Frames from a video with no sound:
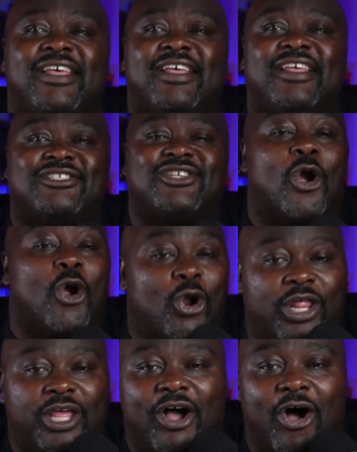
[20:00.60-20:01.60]
It's
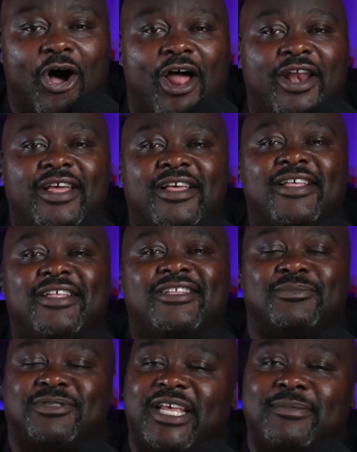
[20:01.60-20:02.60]
early on. Some
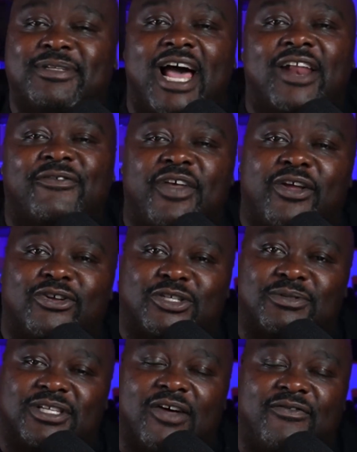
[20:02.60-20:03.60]
teams got to figure some
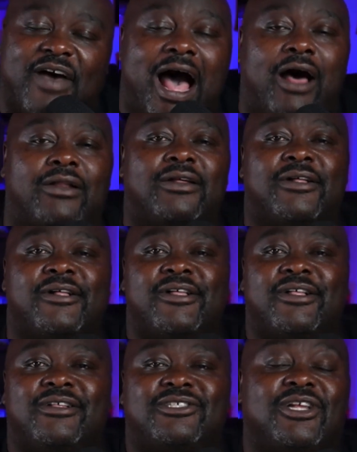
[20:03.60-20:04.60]
stuff out.
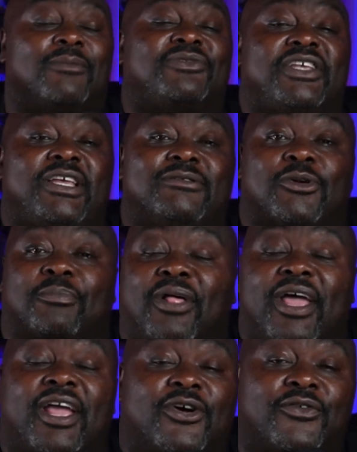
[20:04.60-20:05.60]
Some teams are
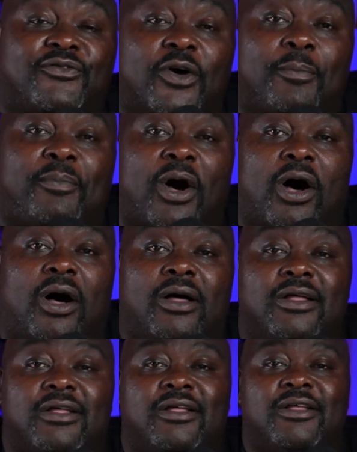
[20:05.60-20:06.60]
playing good football.
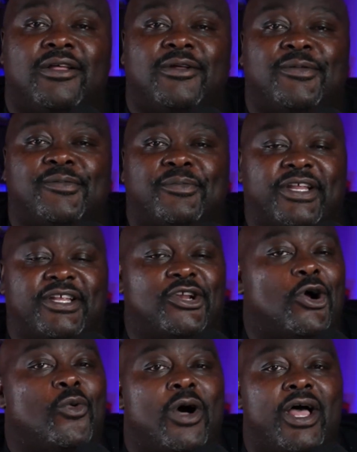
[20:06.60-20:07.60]
But you know
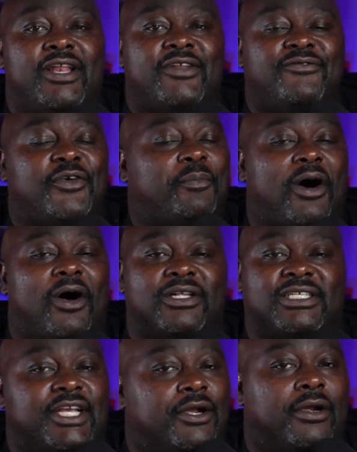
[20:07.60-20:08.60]
what? Football is
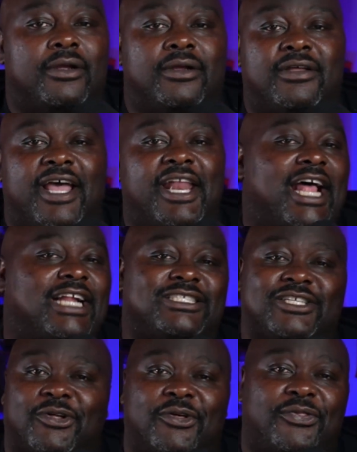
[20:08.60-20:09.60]
here. And that's the
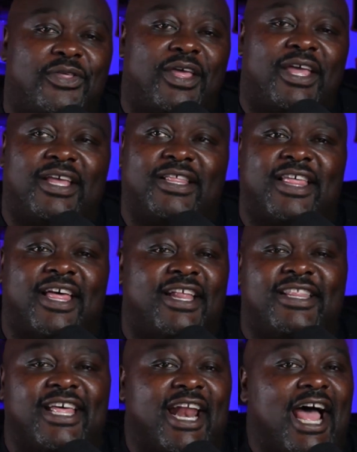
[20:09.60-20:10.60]
only thing
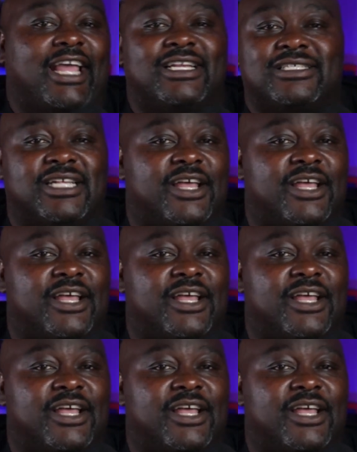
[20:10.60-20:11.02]
that I can say.